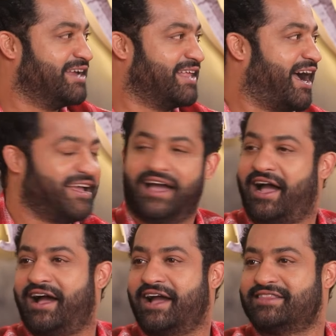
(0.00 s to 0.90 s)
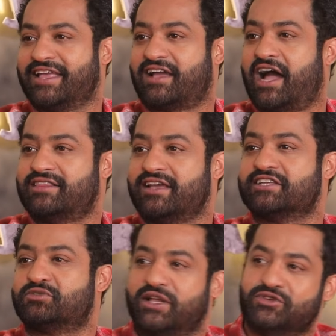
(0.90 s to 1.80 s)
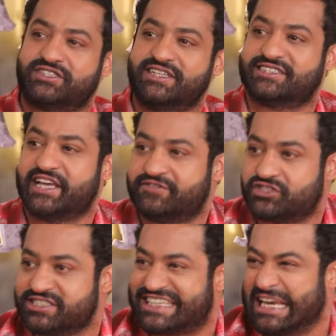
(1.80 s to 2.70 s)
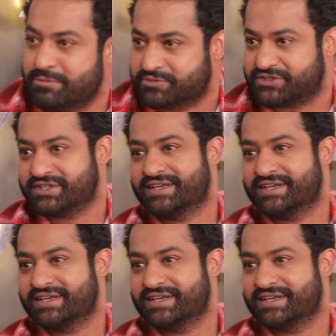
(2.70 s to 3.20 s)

I think it's when you see Saif sir's glimpse.